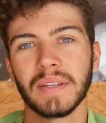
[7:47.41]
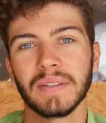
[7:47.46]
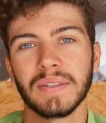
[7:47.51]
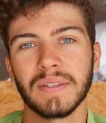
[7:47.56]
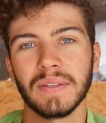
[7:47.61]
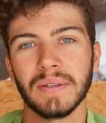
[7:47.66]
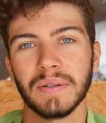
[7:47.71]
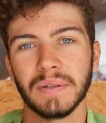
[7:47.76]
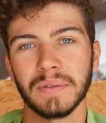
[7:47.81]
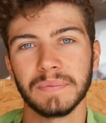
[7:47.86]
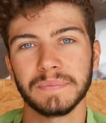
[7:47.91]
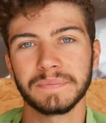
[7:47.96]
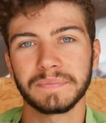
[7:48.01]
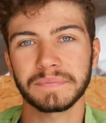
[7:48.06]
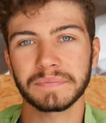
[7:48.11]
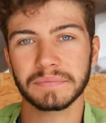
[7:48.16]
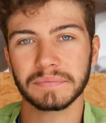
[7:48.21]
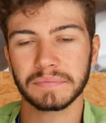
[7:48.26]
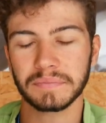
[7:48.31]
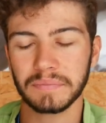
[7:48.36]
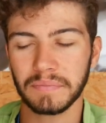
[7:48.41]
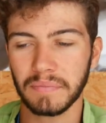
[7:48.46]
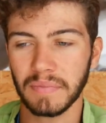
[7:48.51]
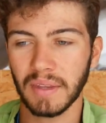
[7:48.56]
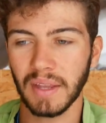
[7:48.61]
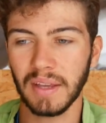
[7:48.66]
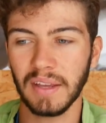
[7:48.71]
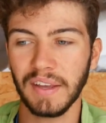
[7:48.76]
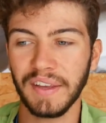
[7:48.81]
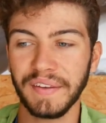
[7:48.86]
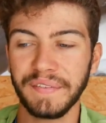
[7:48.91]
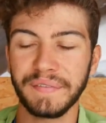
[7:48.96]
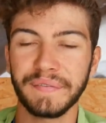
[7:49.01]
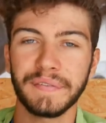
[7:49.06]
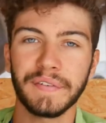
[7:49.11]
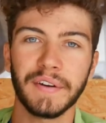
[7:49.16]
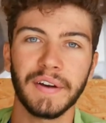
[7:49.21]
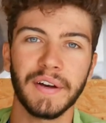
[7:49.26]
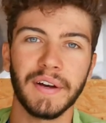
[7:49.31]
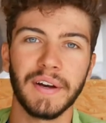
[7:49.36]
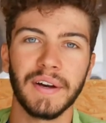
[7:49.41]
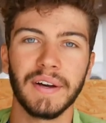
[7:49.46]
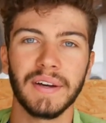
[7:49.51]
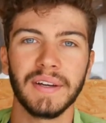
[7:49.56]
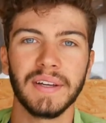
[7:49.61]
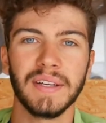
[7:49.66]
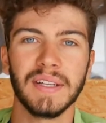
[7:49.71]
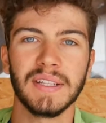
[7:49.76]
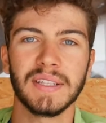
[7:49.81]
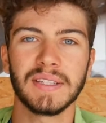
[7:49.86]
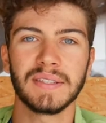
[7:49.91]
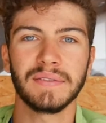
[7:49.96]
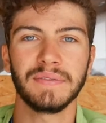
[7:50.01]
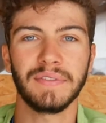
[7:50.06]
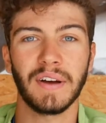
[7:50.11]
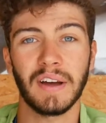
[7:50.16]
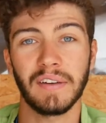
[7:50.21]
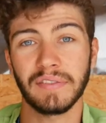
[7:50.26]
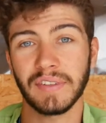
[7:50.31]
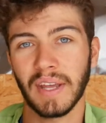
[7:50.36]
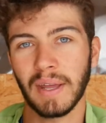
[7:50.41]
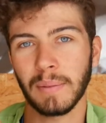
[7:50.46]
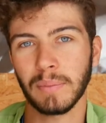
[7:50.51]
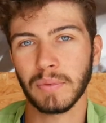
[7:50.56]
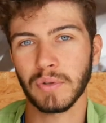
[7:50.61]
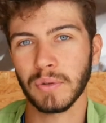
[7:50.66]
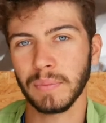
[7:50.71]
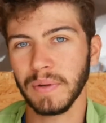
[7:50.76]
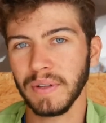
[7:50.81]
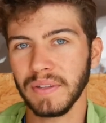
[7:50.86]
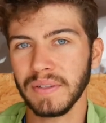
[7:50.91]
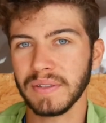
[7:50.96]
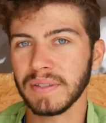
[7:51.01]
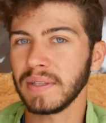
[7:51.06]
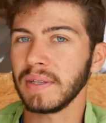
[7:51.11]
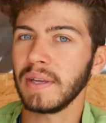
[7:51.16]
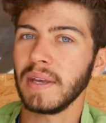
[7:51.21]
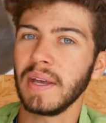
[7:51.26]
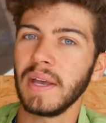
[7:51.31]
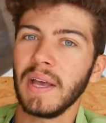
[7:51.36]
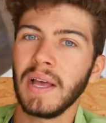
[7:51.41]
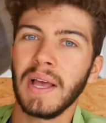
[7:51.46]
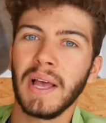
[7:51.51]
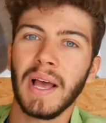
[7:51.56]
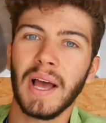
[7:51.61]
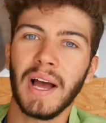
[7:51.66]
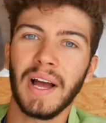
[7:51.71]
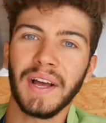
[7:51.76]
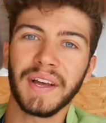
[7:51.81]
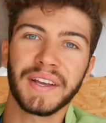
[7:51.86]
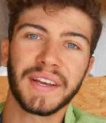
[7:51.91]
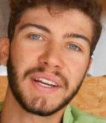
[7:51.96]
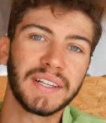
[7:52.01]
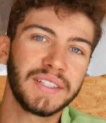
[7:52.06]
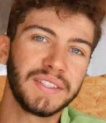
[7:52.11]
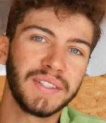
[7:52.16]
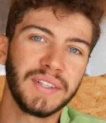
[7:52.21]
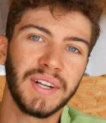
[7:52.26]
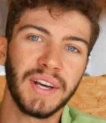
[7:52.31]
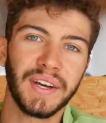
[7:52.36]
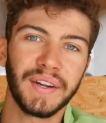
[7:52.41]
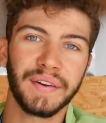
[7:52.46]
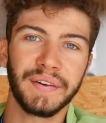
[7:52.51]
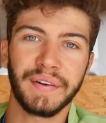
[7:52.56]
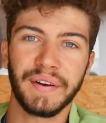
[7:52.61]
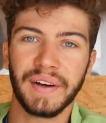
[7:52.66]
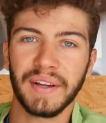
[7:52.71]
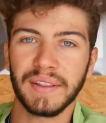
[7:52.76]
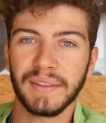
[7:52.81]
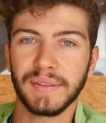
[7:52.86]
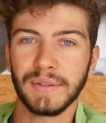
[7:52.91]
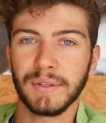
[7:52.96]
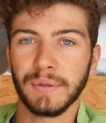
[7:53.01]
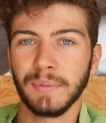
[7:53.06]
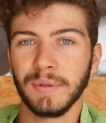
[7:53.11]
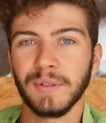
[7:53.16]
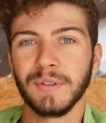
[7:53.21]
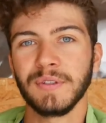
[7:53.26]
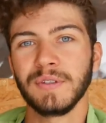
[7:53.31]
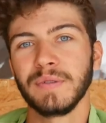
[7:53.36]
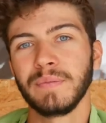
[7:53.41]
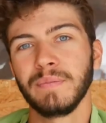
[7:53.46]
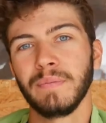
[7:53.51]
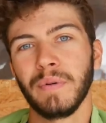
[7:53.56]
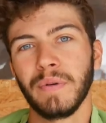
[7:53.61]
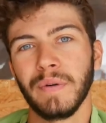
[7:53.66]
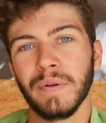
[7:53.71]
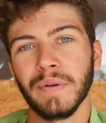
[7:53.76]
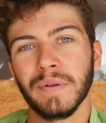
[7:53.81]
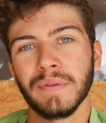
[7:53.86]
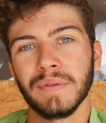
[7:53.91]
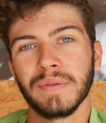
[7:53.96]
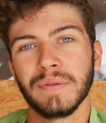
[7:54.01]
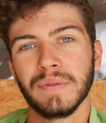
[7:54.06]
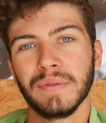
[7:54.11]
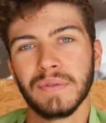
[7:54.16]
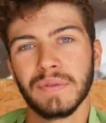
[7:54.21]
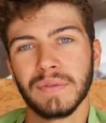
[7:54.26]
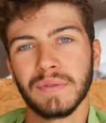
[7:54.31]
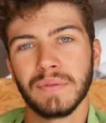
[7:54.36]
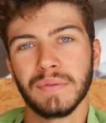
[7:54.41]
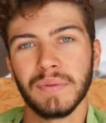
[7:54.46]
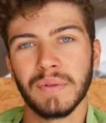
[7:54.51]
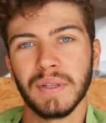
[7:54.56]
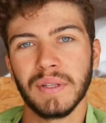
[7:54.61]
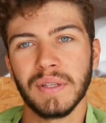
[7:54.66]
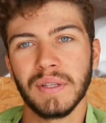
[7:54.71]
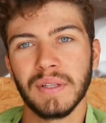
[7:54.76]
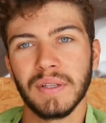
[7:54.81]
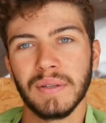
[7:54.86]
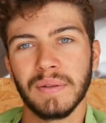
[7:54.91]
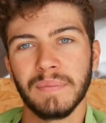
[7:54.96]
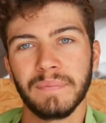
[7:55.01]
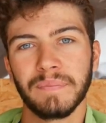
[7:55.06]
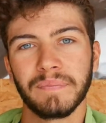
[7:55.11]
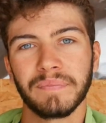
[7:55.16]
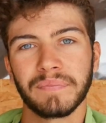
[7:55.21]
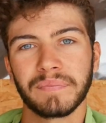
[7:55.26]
So if it's 5 times 2 minutes, I catch the glider at 2 minutes 0.3,